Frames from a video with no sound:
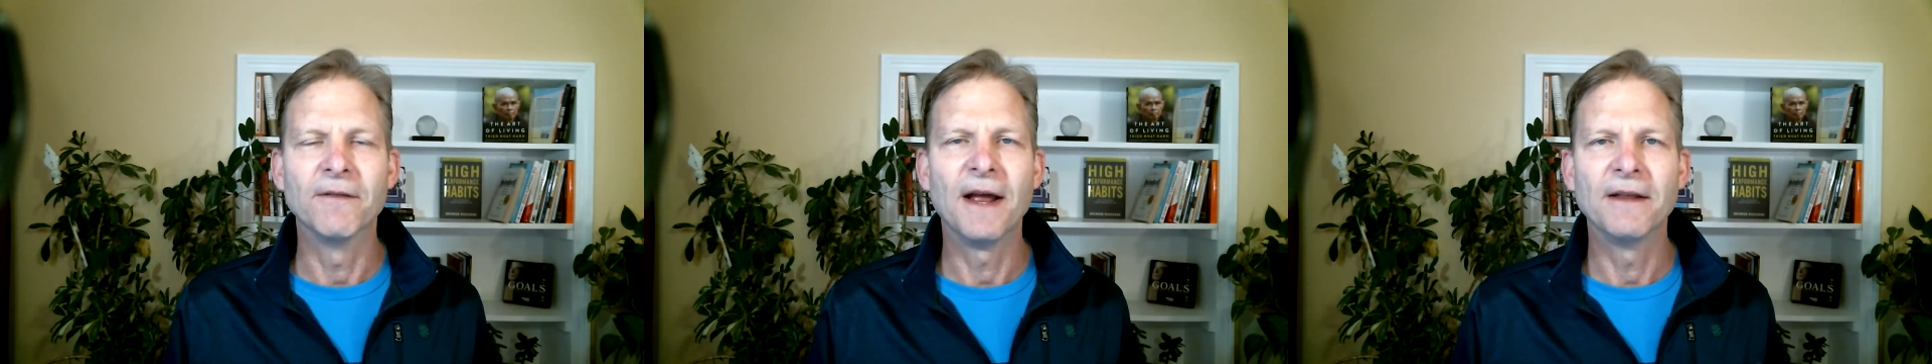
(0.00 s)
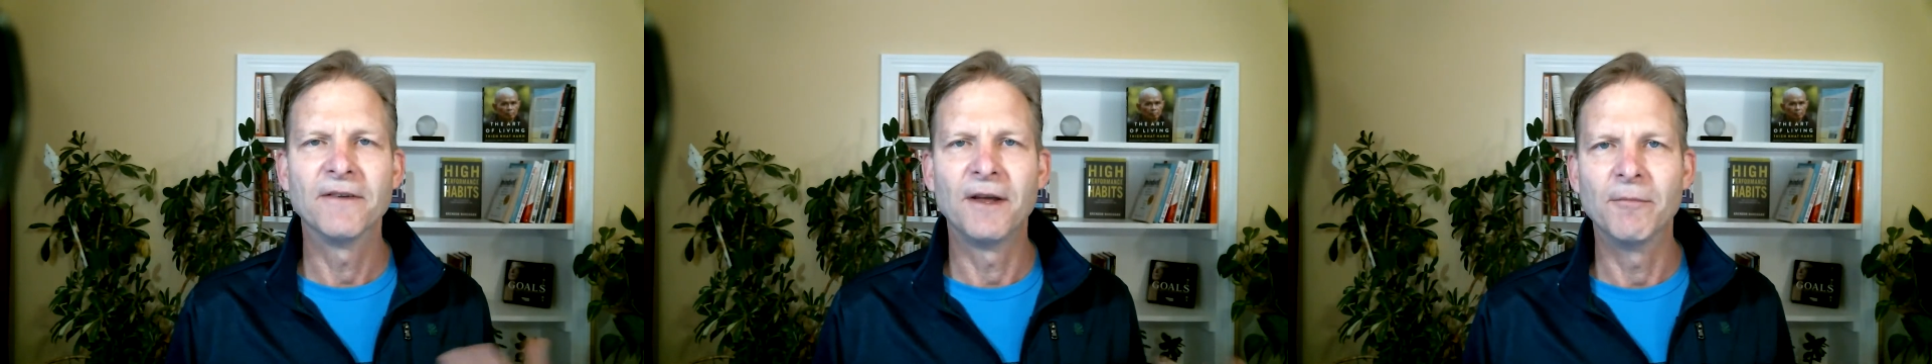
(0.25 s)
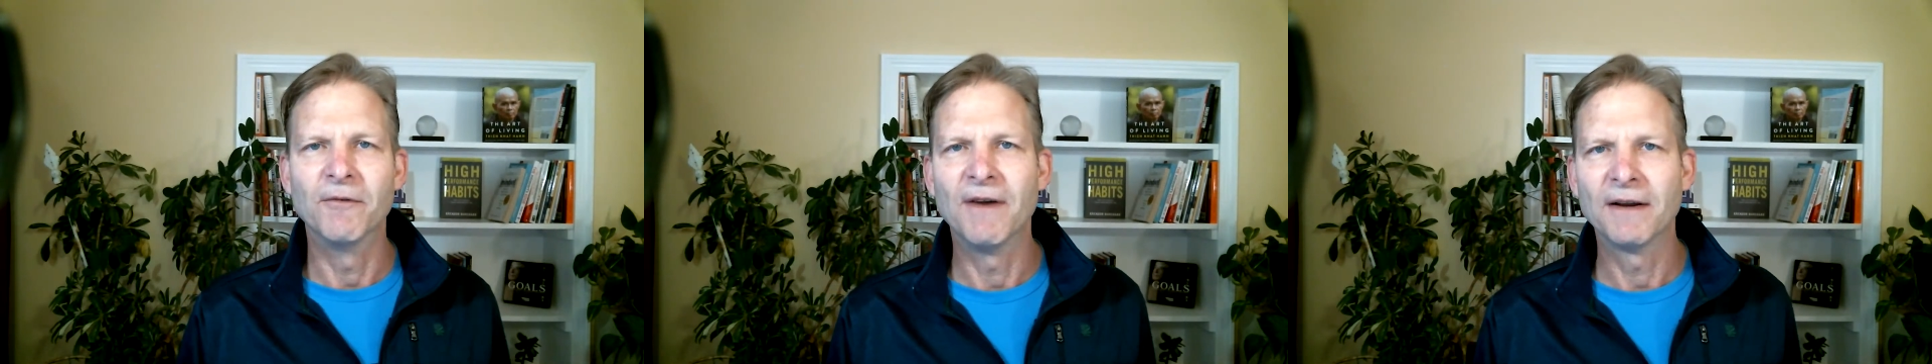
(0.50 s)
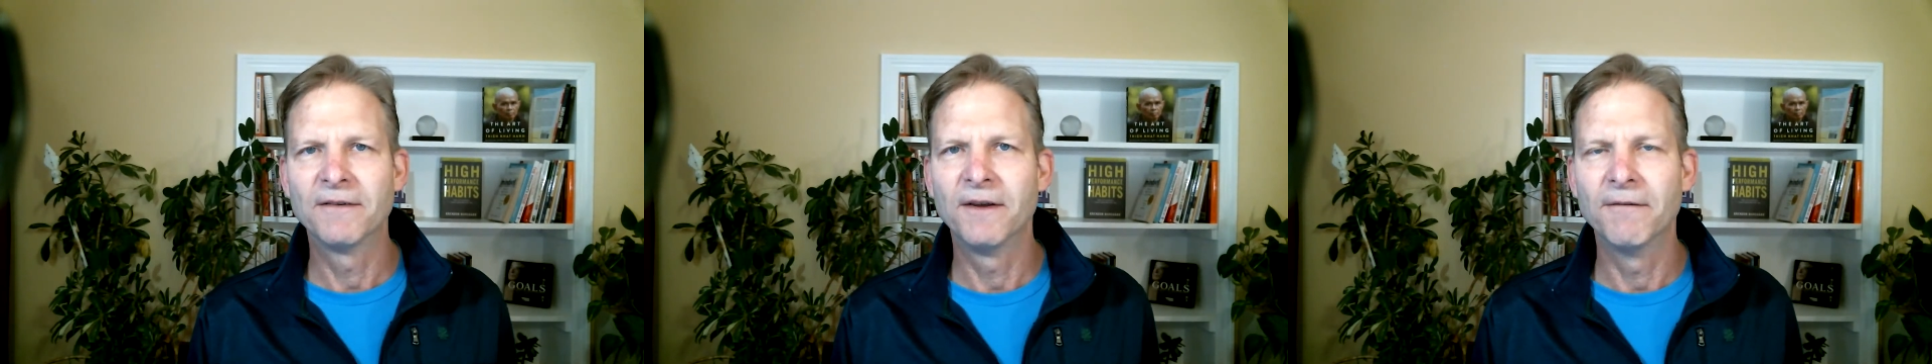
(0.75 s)
that type of
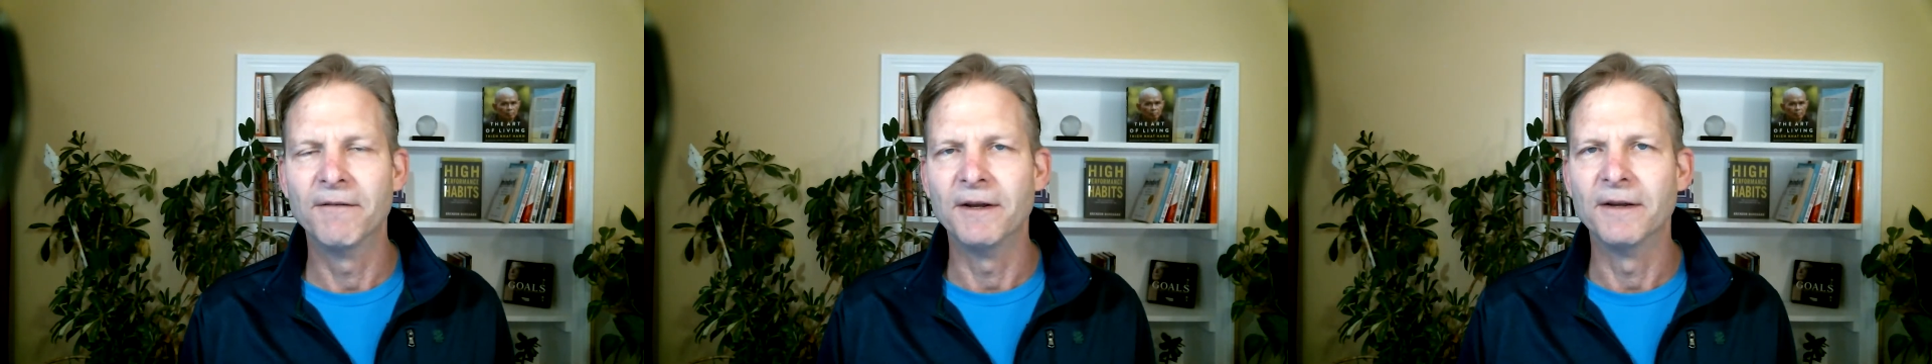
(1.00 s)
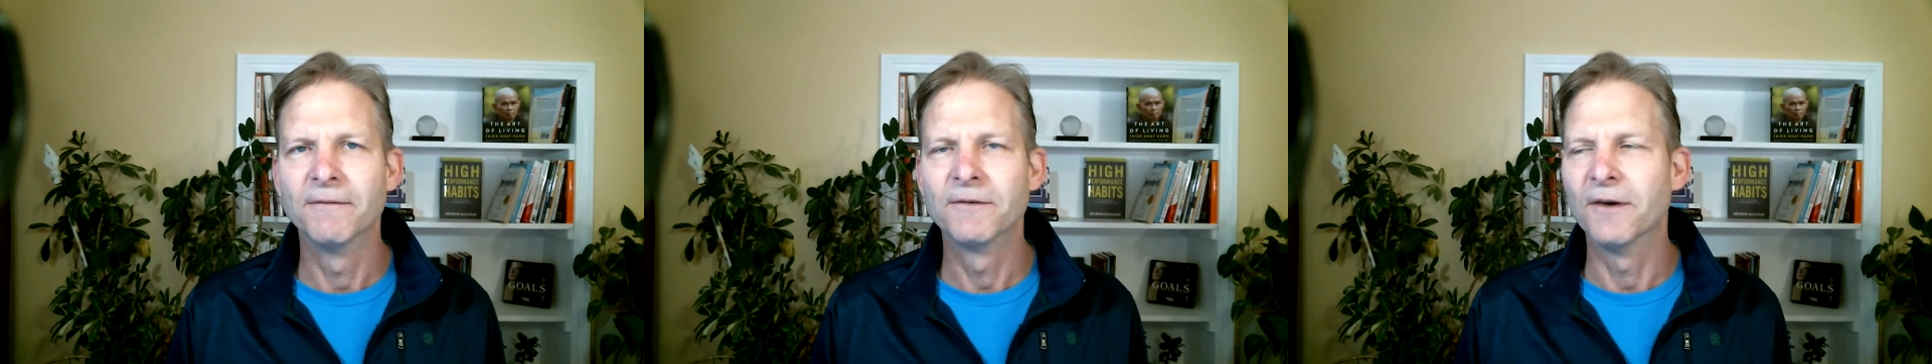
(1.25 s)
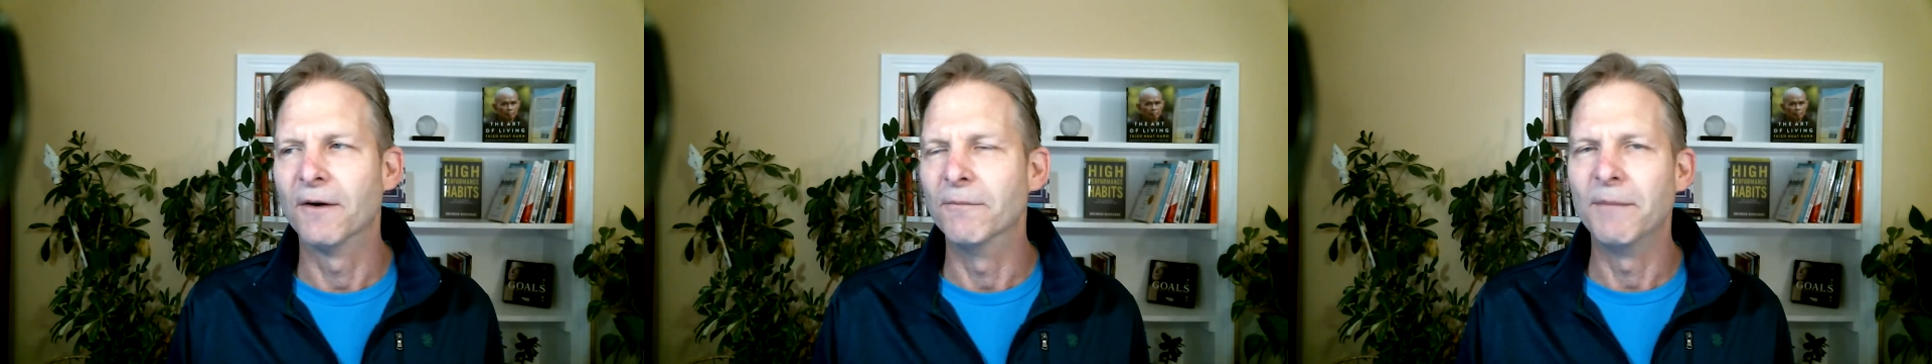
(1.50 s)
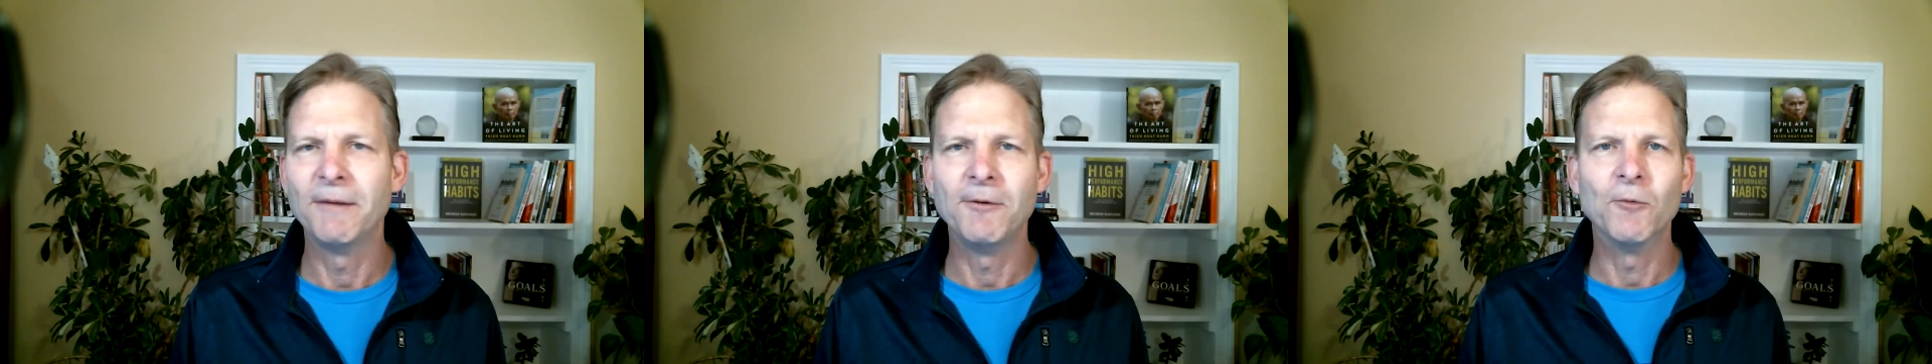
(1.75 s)
activity, so
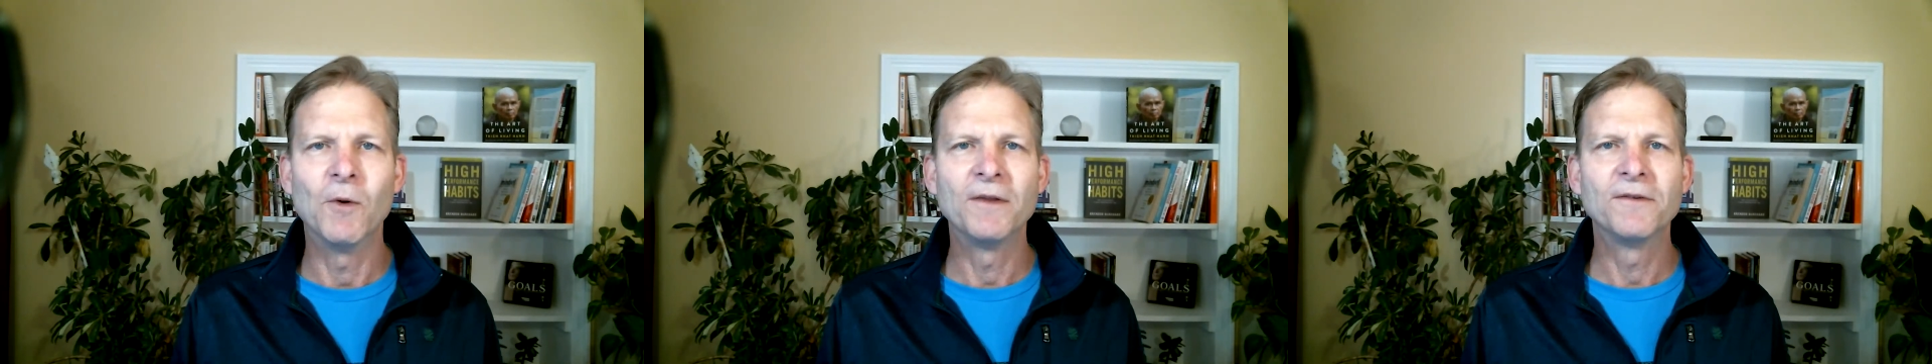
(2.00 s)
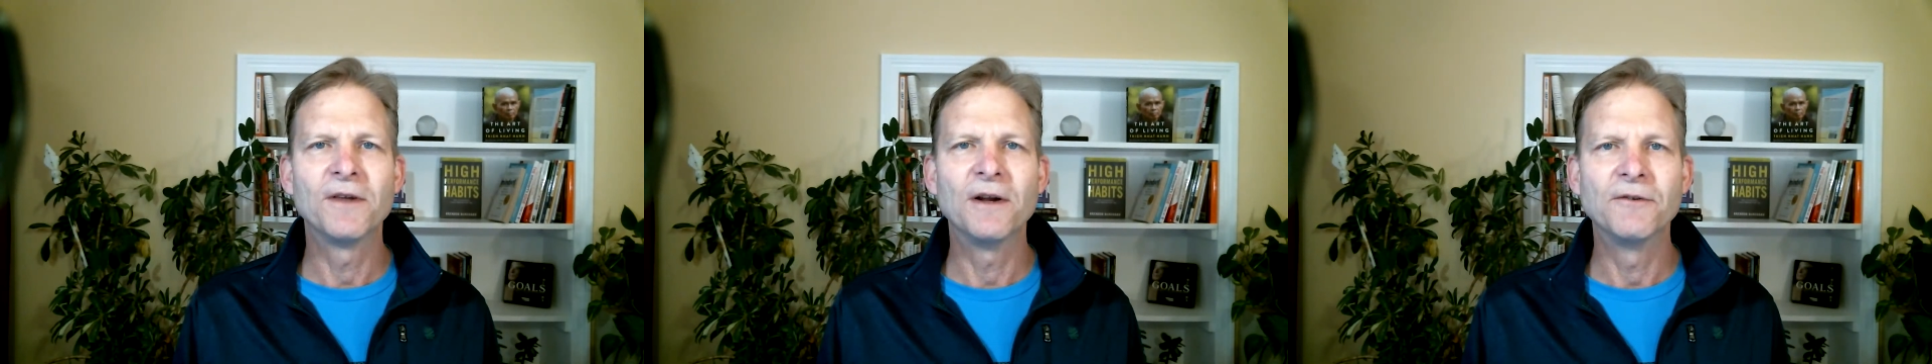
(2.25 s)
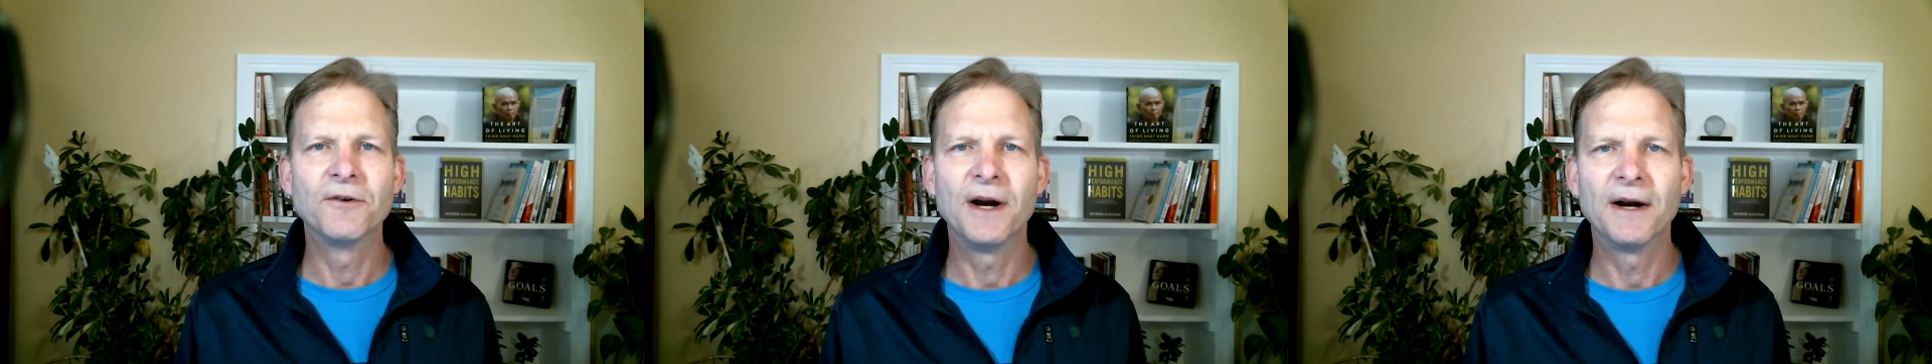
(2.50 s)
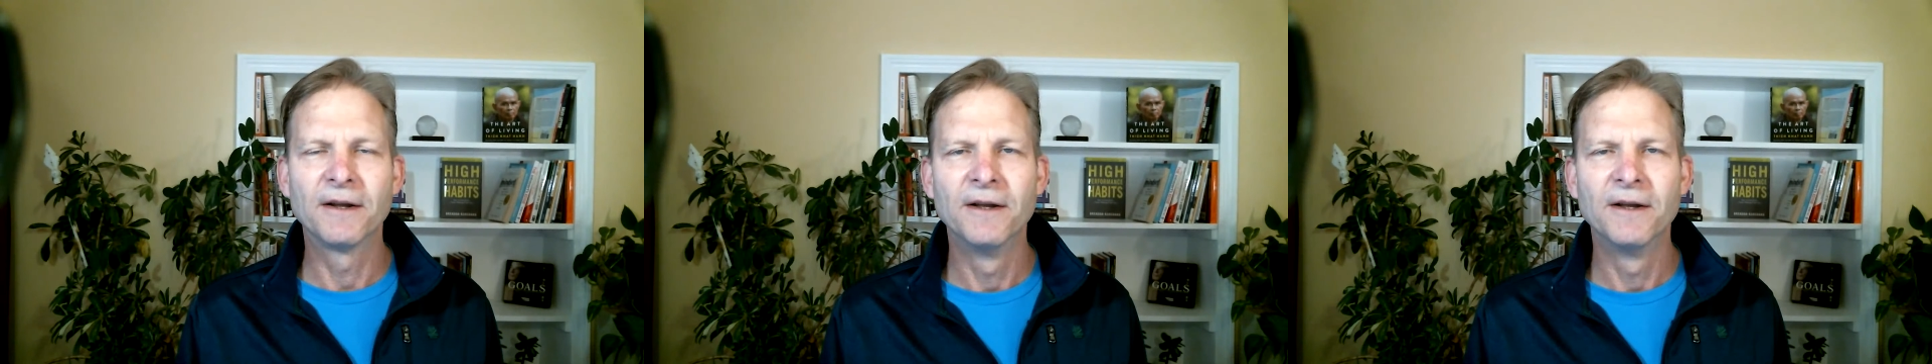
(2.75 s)
maybe one soundtrack,